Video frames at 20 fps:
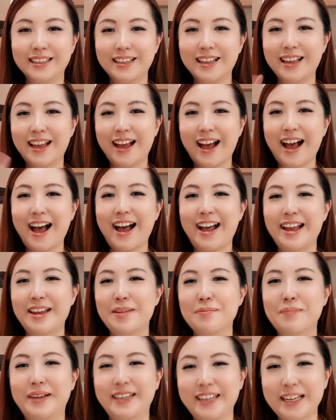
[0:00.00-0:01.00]
Hi,
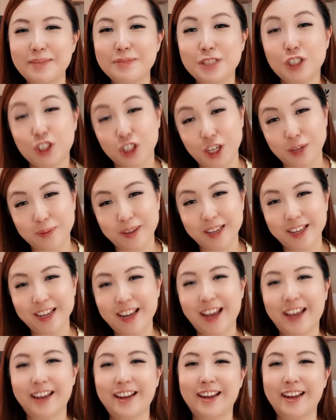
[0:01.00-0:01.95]
my name is Jamie and I